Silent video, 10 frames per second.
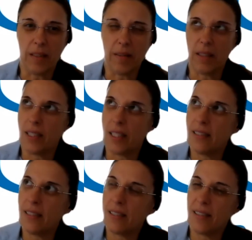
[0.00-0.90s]
there
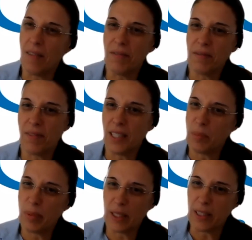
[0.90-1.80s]
is something very
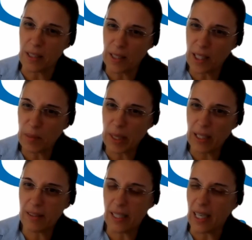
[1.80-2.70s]
particular
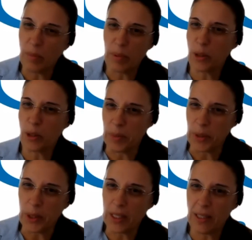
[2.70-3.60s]
about the Alport
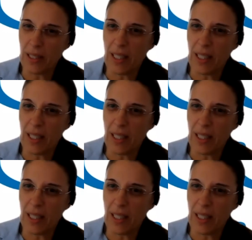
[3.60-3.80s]
community.